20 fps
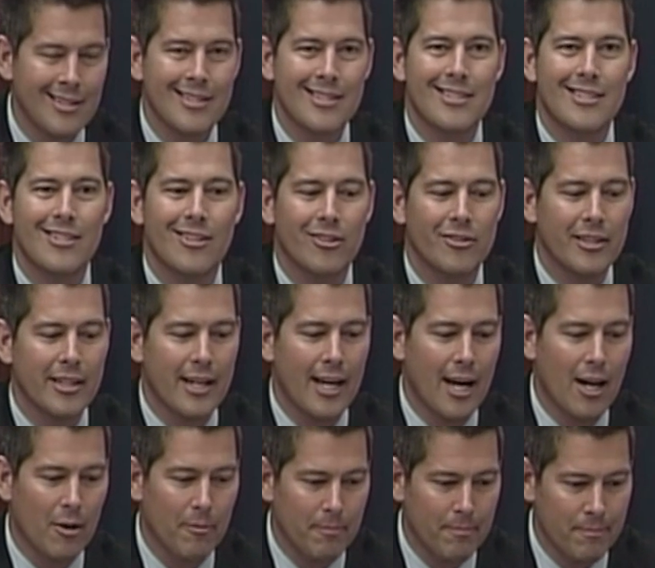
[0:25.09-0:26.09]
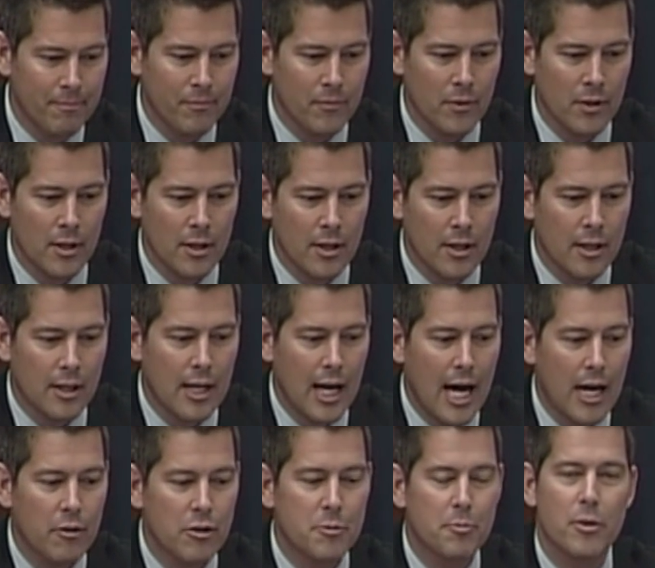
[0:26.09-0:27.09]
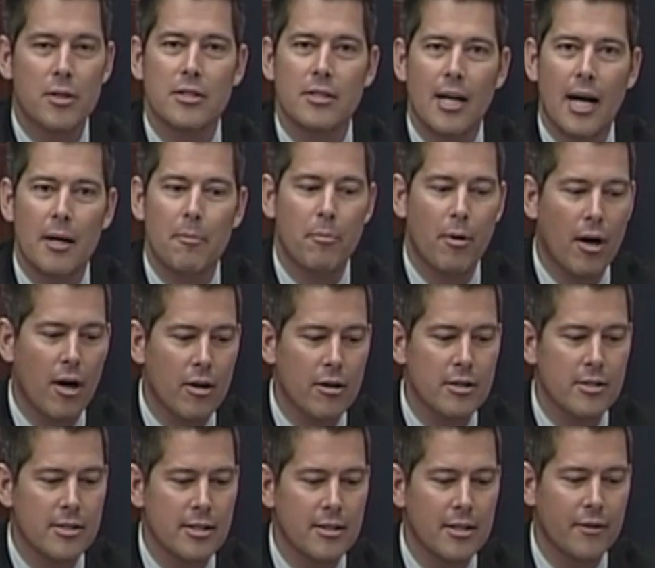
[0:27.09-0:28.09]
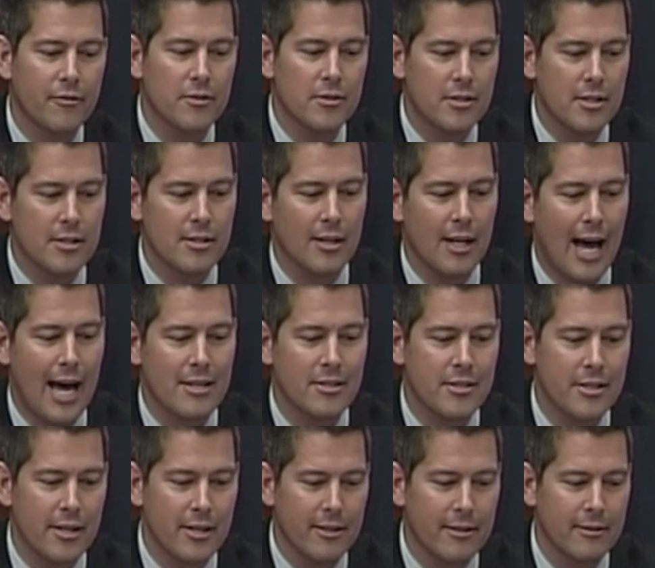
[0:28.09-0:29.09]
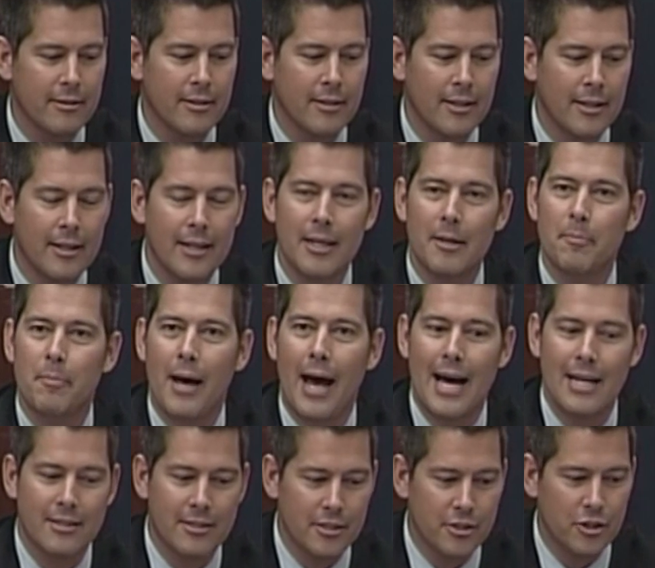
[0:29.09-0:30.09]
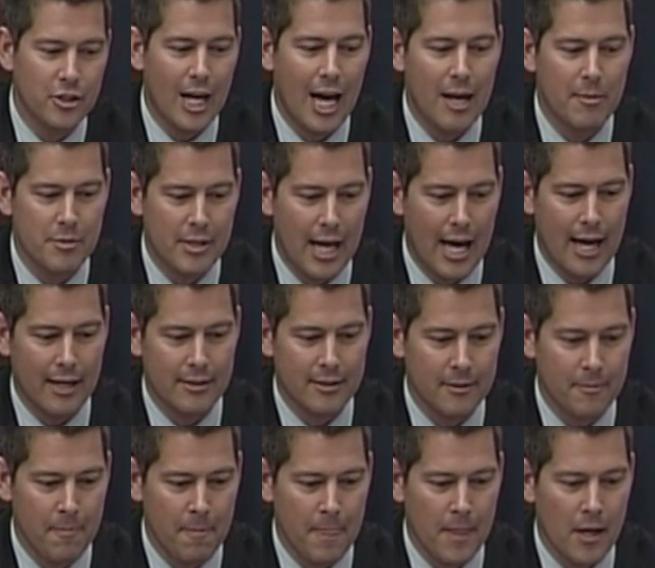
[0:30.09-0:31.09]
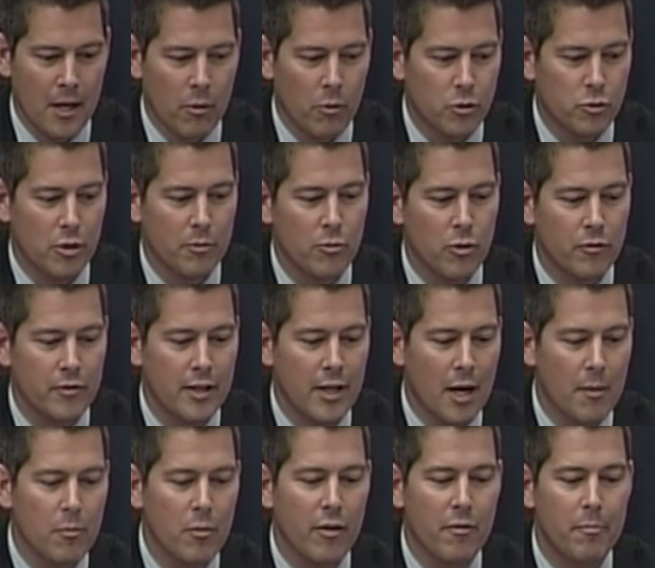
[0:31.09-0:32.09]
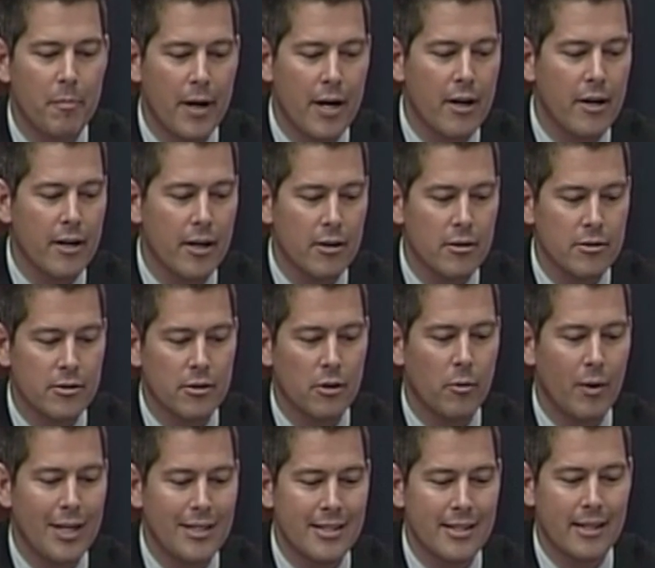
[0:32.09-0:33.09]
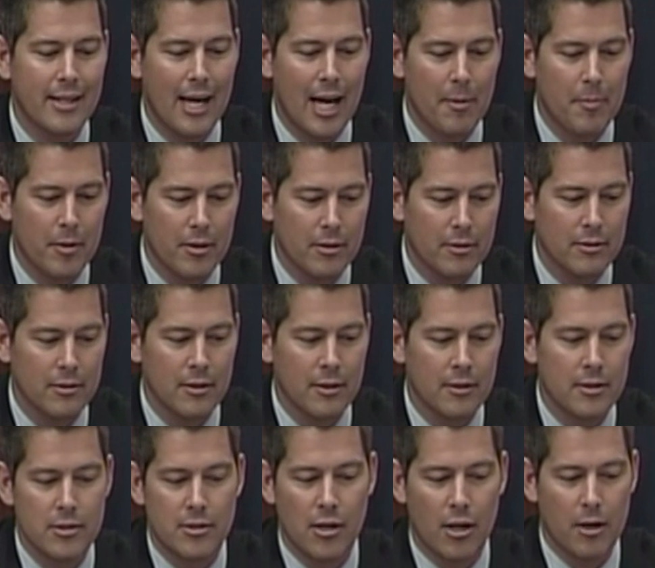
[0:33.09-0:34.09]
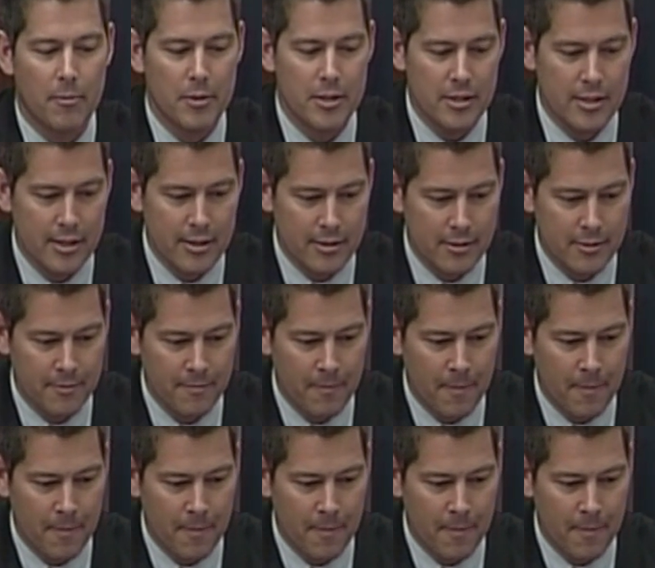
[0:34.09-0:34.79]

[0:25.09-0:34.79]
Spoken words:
still need help. Congress put aside partisan differences last year and passed the Jobs Act, which removed a number of barriers to raising capital to start a business.